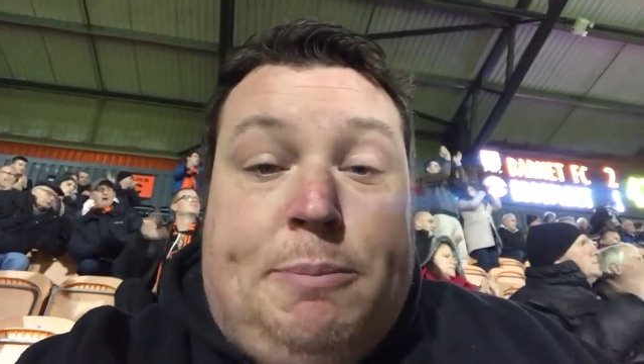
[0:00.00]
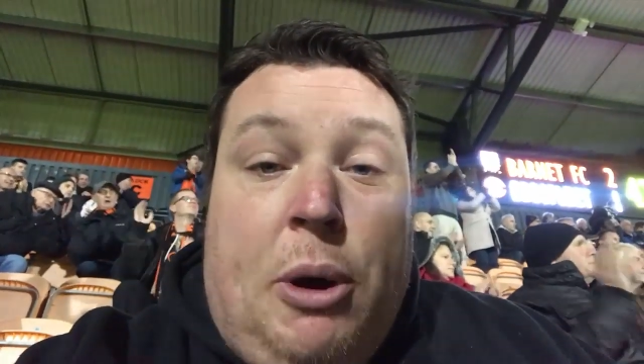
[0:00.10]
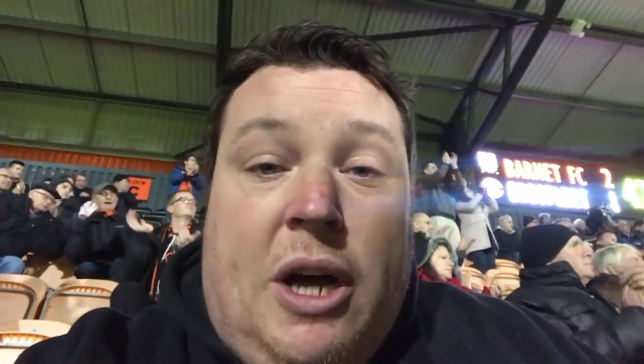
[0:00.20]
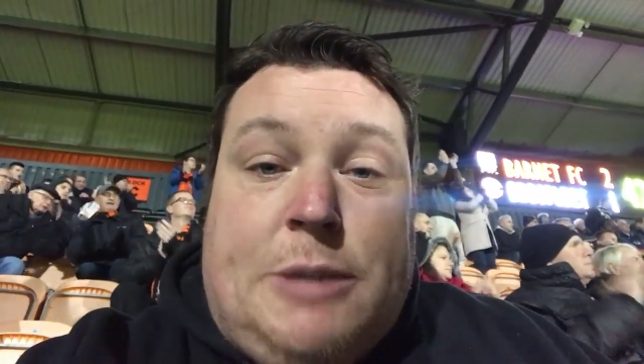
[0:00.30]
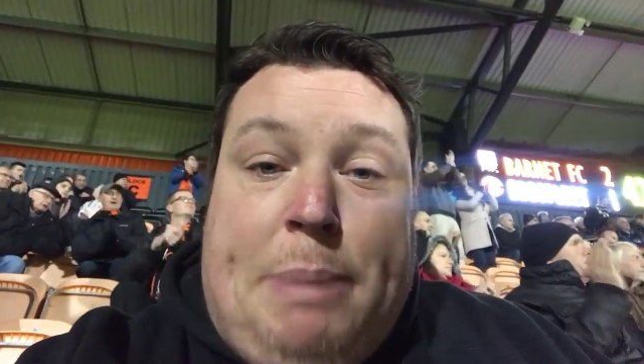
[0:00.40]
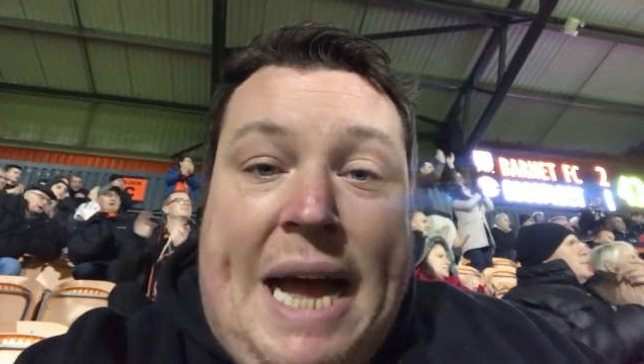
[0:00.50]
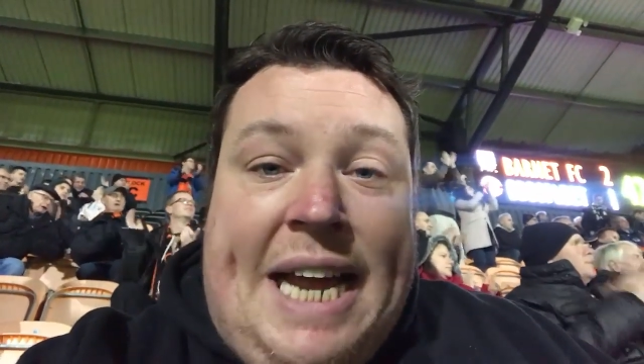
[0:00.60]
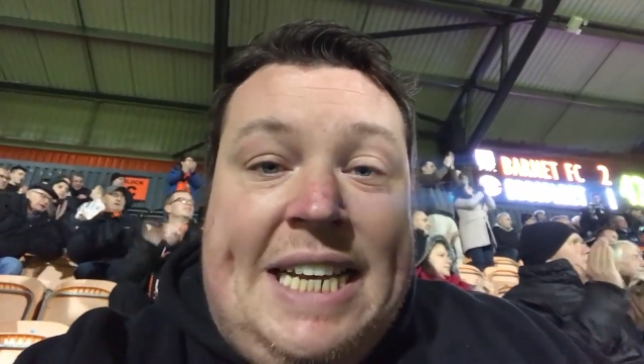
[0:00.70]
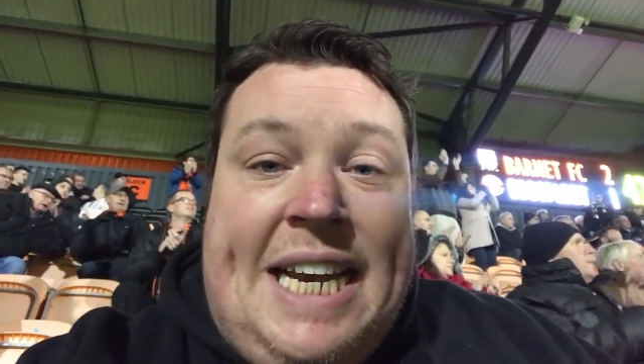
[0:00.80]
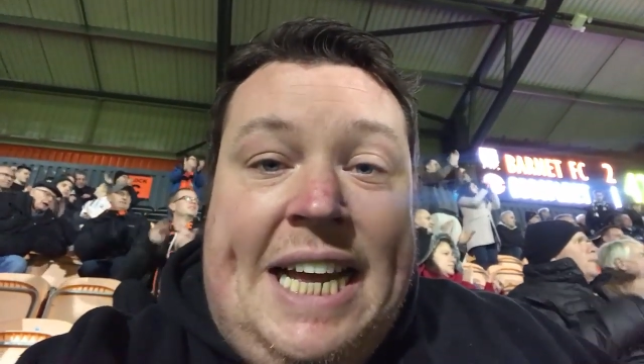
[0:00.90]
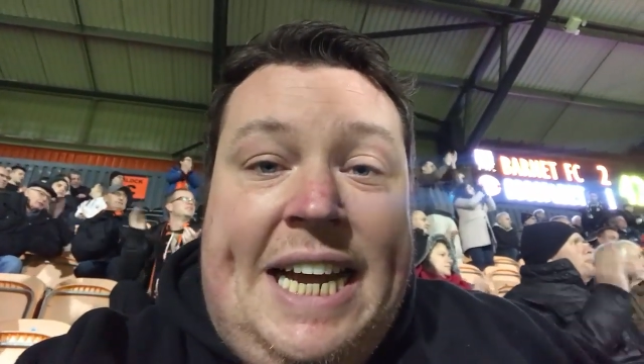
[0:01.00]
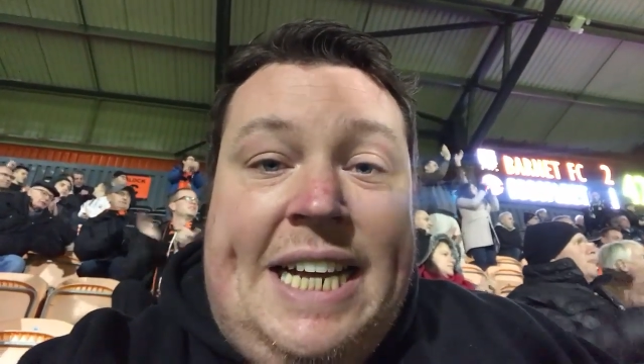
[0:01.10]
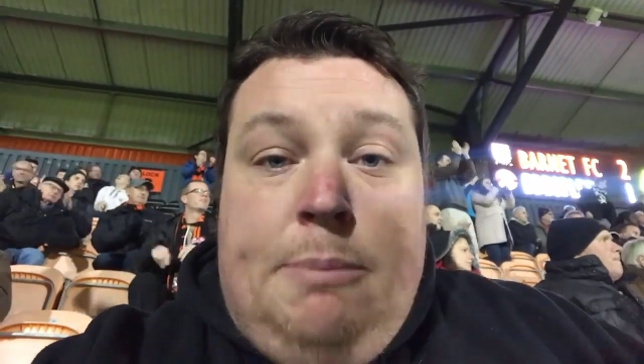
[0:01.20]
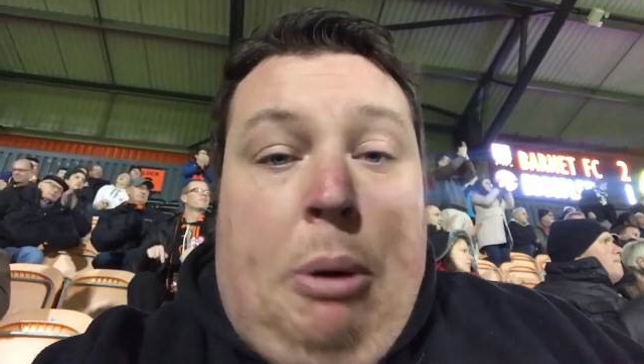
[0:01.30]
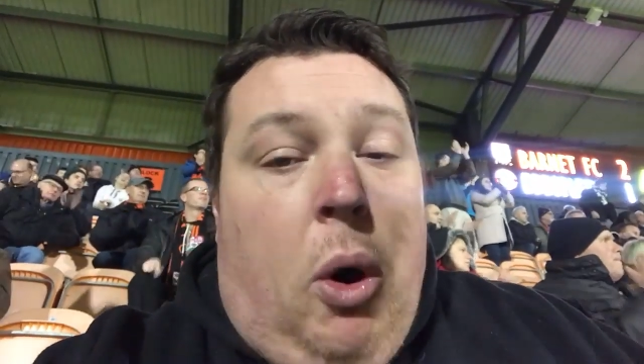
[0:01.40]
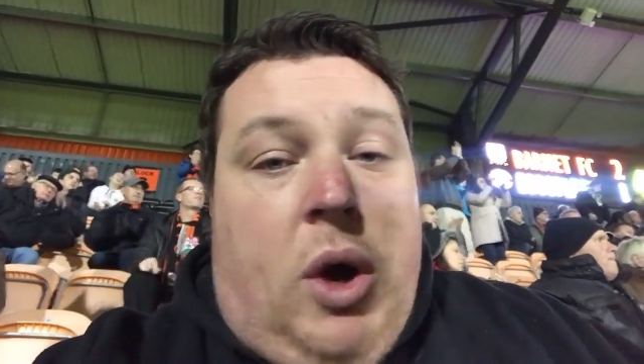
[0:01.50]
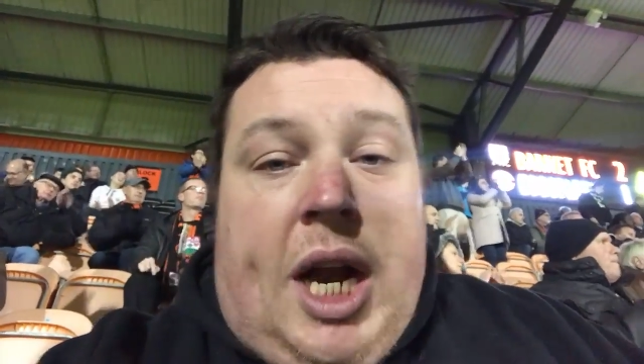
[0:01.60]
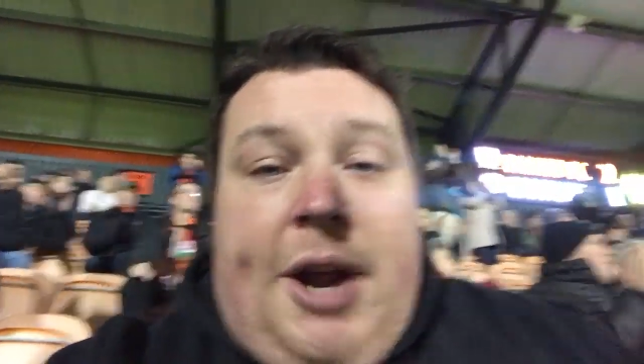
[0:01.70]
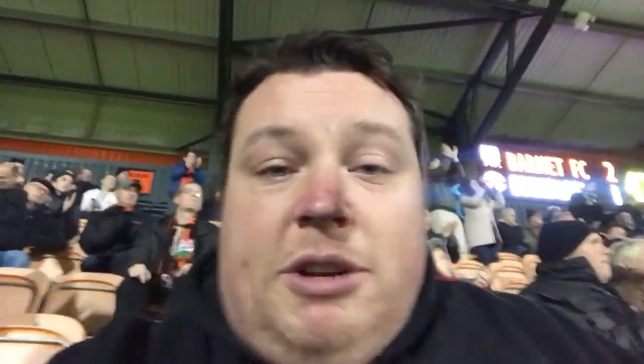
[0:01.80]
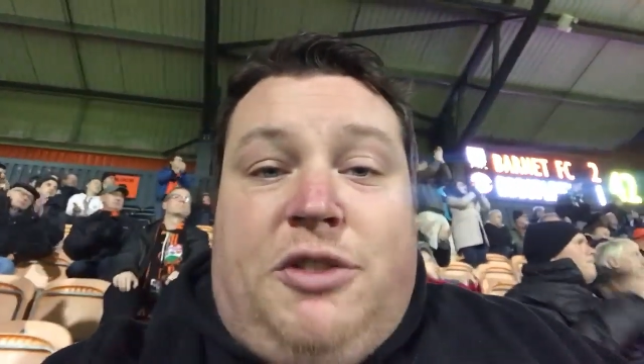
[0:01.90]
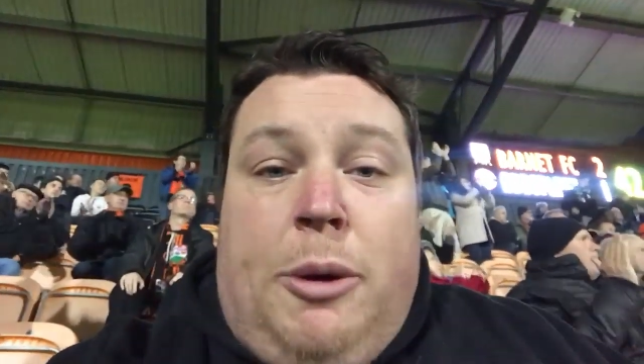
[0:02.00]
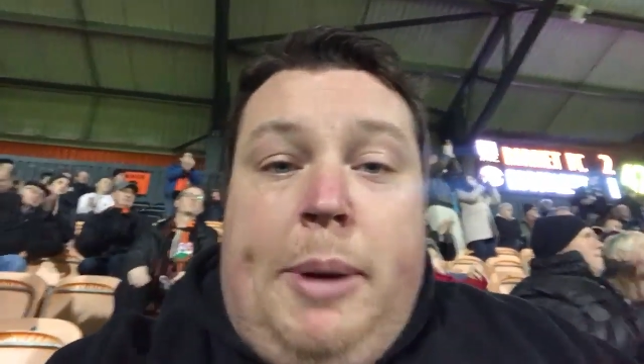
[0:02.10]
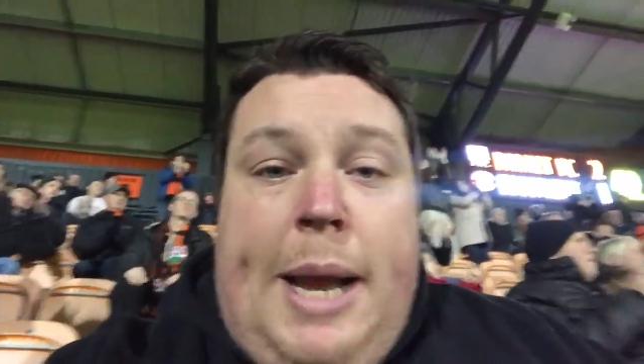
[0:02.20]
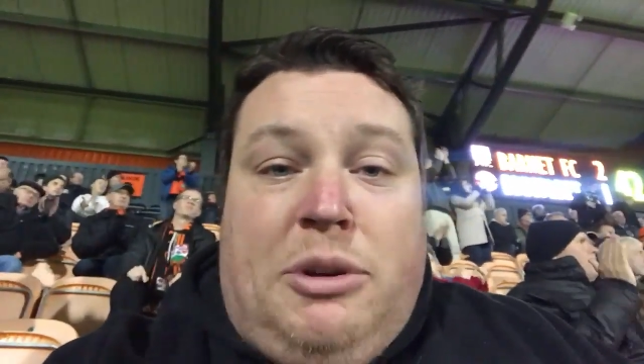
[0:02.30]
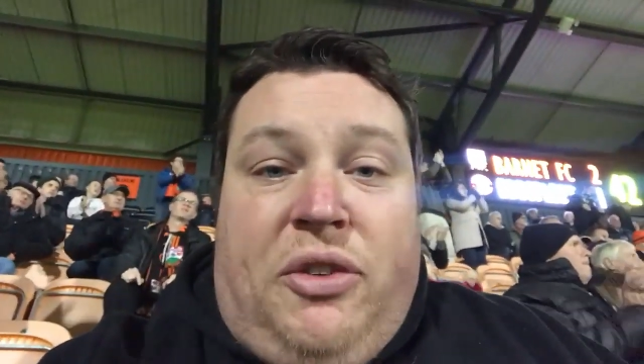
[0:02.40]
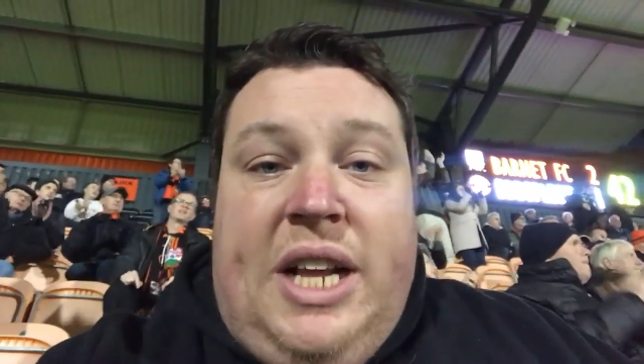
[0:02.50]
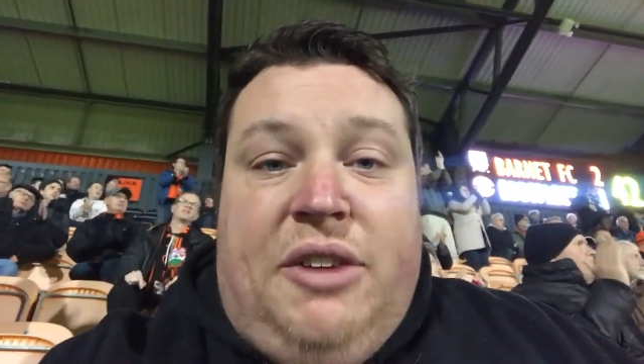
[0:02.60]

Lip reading: put us back in the lead. Poor clearance from an Ebbsfleet